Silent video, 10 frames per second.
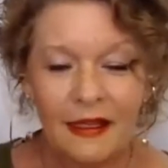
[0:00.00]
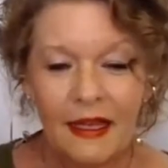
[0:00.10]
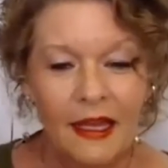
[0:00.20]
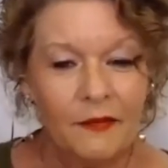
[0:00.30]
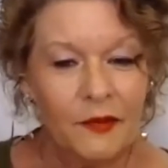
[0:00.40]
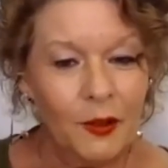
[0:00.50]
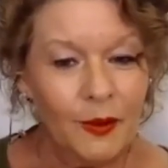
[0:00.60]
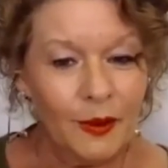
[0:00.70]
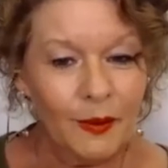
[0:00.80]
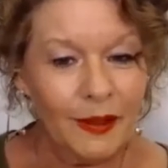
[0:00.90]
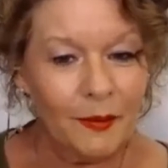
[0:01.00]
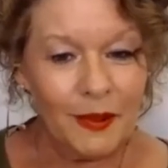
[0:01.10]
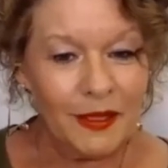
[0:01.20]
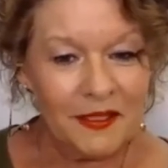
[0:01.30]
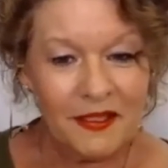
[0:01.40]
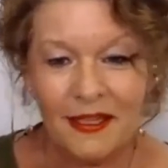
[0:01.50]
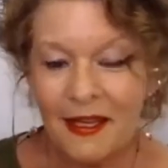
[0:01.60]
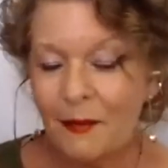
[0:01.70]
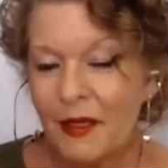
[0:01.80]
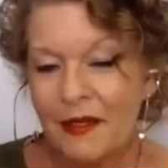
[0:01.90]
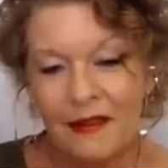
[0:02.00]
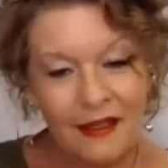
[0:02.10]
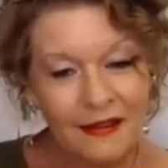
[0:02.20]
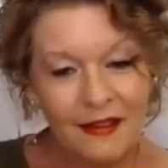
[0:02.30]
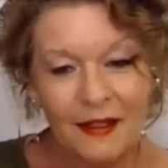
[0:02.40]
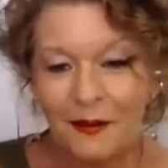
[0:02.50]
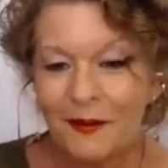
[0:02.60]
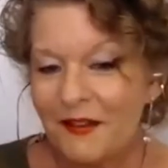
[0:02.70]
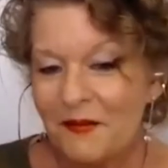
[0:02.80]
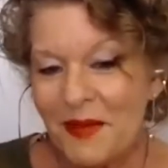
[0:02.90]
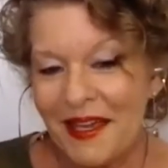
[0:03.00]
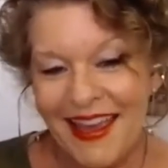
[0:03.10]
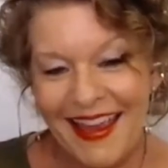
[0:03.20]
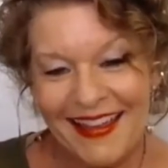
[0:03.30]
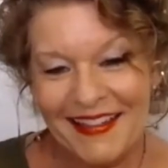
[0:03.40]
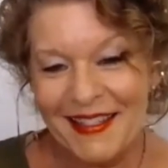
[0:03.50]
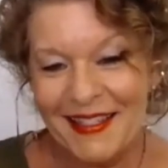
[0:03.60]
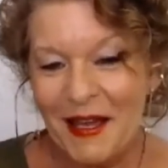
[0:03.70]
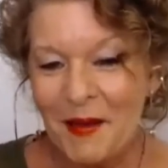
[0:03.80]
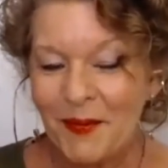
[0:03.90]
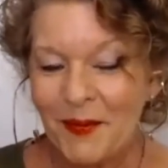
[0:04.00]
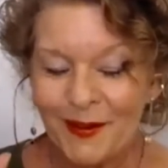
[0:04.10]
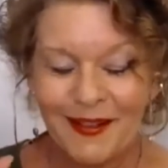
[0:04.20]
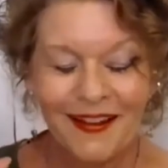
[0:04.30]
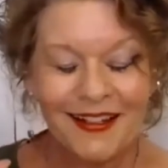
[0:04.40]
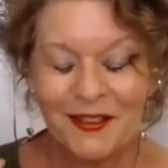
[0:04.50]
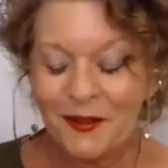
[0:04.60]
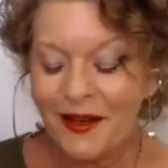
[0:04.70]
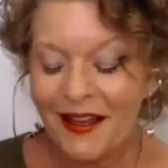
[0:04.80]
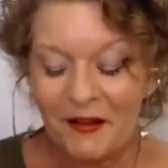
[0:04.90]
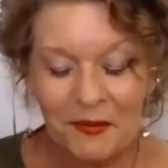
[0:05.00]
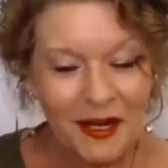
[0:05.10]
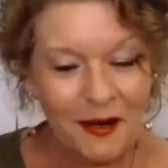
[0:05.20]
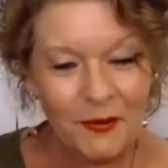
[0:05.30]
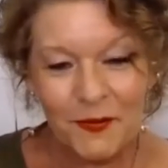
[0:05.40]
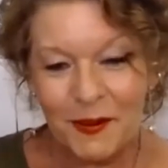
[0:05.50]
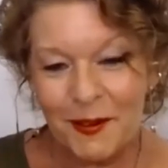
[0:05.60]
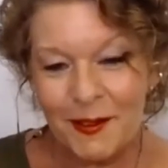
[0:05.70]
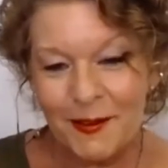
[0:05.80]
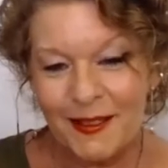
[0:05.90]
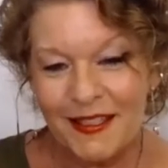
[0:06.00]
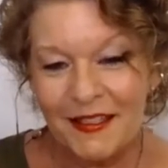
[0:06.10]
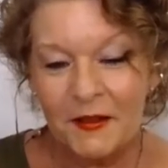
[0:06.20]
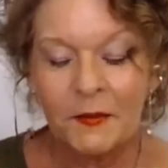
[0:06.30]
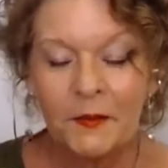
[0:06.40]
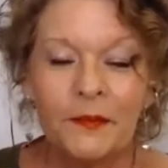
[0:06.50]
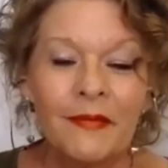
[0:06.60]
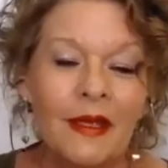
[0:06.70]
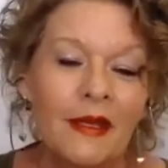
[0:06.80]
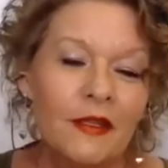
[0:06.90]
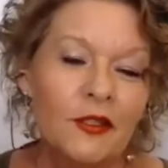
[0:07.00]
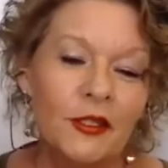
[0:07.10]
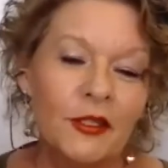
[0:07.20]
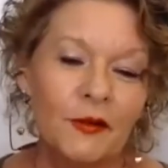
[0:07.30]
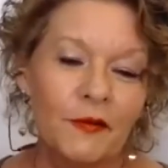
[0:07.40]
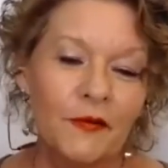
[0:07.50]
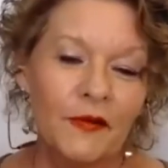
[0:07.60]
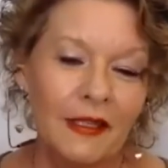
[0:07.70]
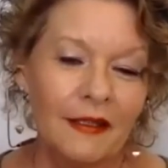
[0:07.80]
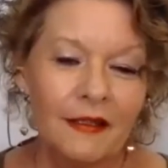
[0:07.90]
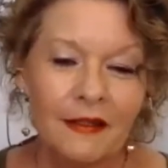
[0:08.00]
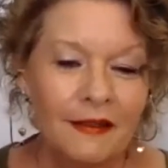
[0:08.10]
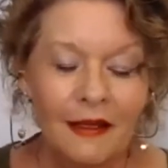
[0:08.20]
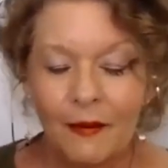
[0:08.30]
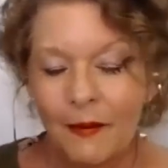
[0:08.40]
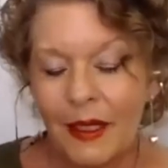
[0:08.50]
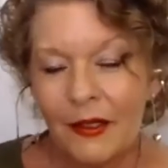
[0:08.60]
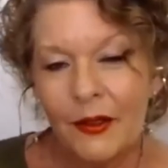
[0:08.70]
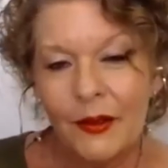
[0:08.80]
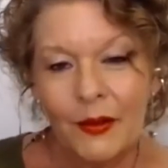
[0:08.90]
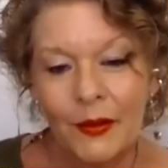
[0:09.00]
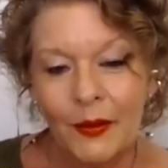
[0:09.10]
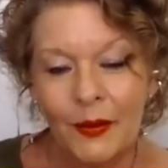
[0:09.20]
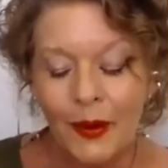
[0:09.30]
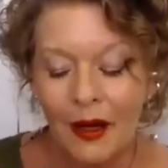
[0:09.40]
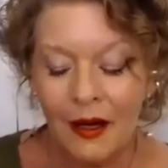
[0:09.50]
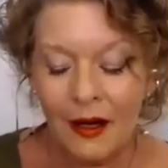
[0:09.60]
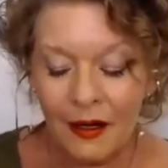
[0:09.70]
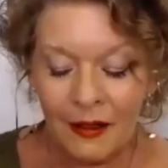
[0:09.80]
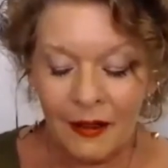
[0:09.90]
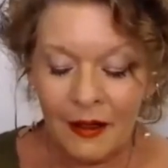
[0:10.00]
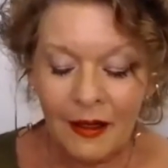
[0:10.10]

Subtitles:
if you agree with this statement, then, give me a hands up or nod your head, whatever feels good to you. Do you feel that when you are